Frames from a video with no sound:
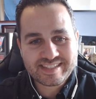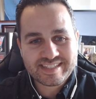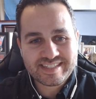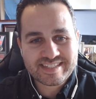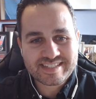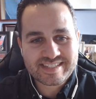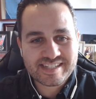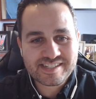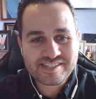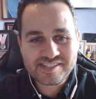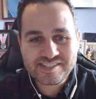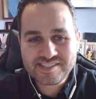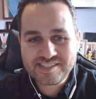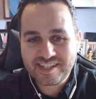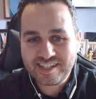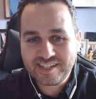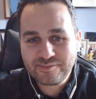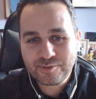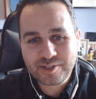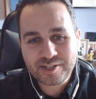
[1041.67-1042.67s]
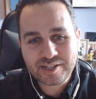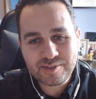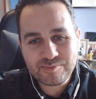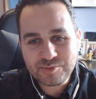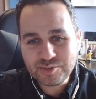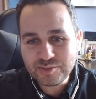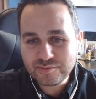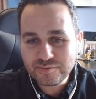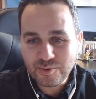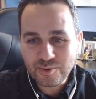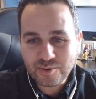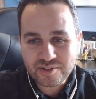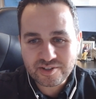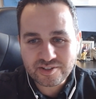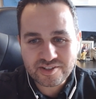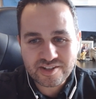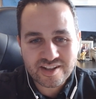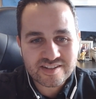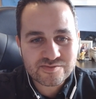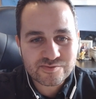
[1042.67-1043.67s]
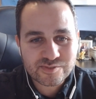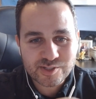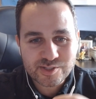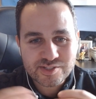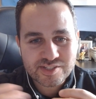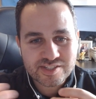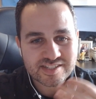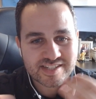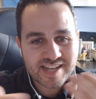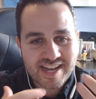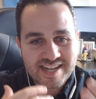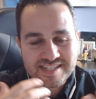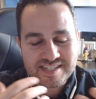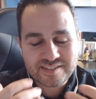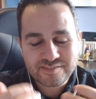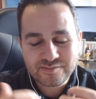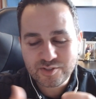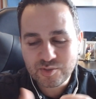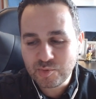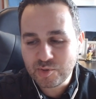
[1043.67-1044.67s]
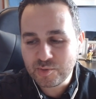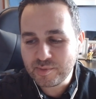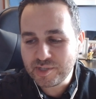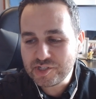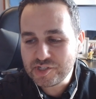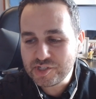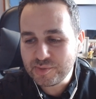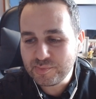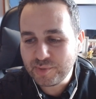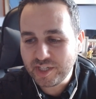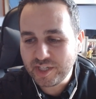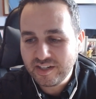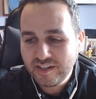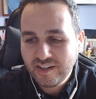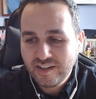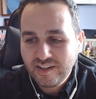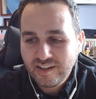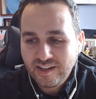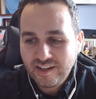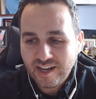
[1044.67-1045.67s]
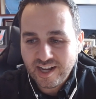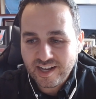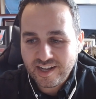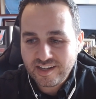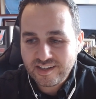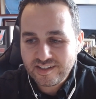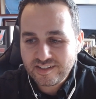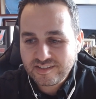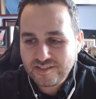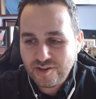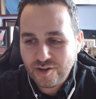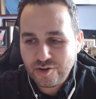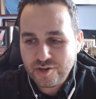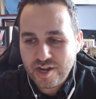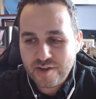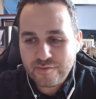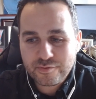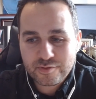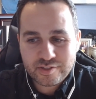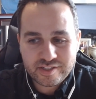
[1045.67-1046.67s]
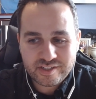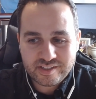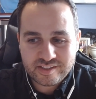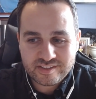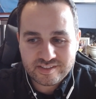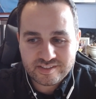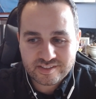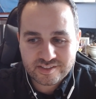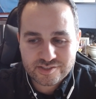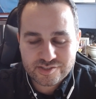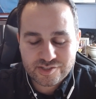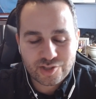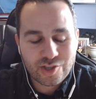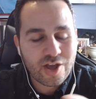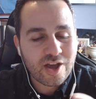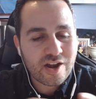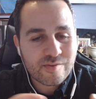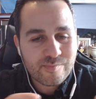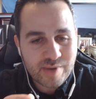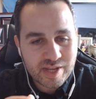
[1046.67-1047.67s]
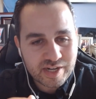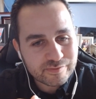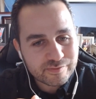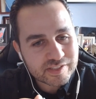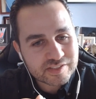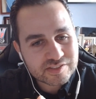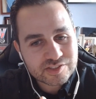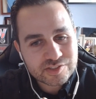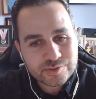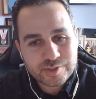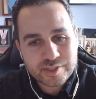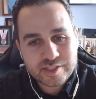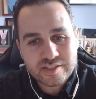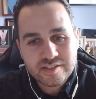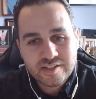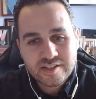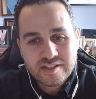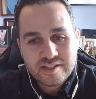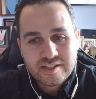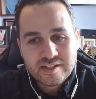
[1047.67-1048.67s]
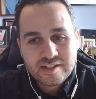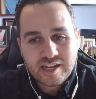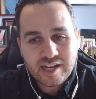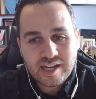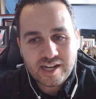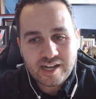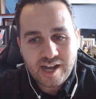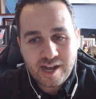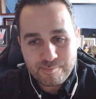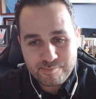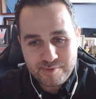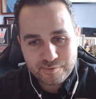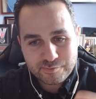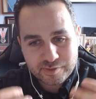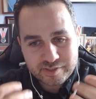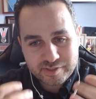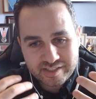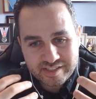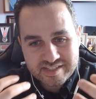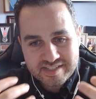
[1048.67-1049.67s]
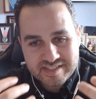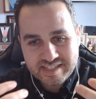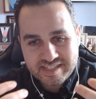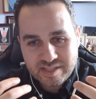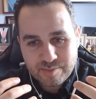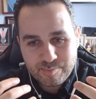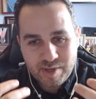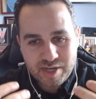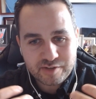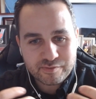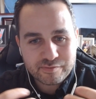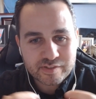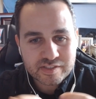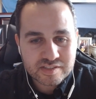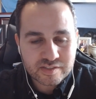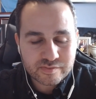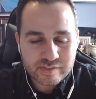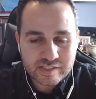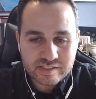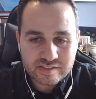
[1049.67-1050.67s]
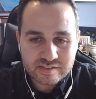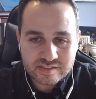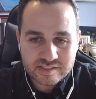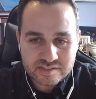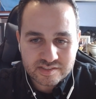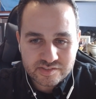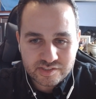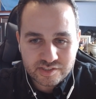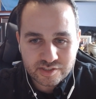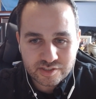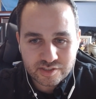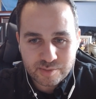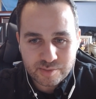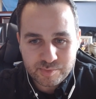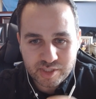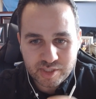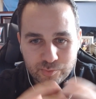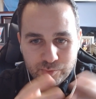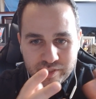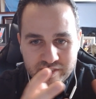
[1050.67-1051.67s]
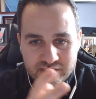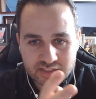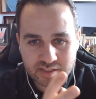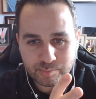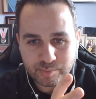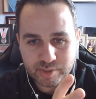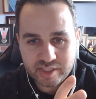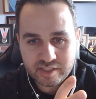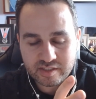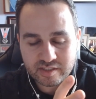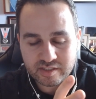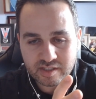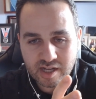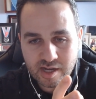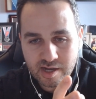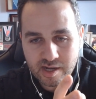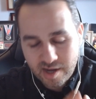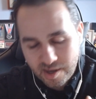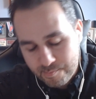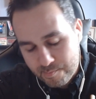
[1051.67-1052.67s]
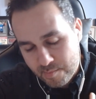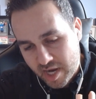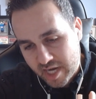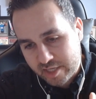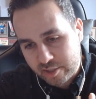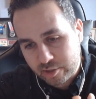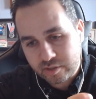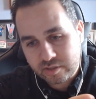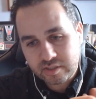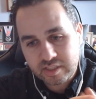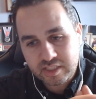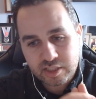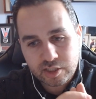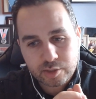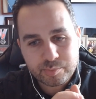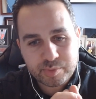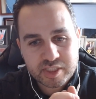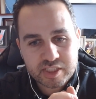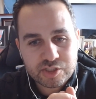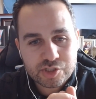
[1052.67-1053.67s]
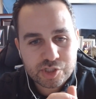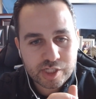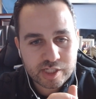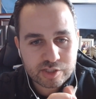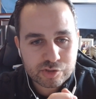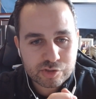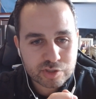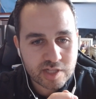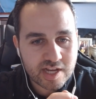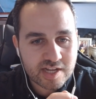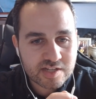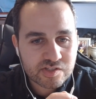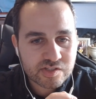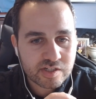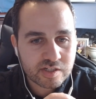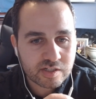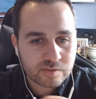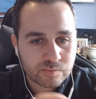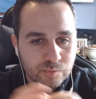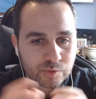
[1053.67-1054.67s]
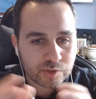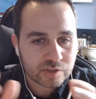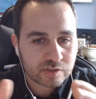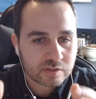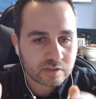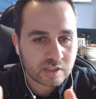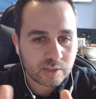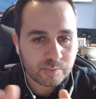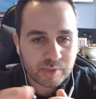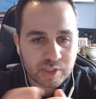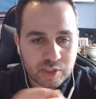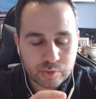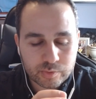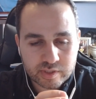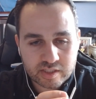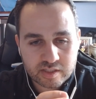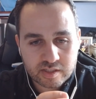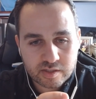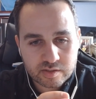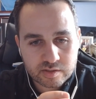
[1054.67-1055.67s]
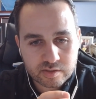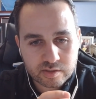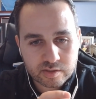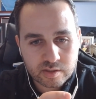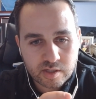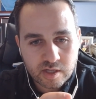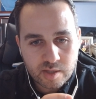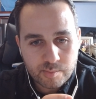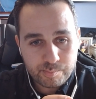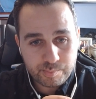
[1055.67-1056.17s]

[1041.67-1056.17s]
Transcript: make the decisions on if we're going to move forward or not versus asking for permission. But uh, no, definitely there's a lot of benefits to it. Uh, I'm definitely going to see the benefits of it this year. I mean, we did a big, uh, a minor ERP change last year, and we're going to be doing another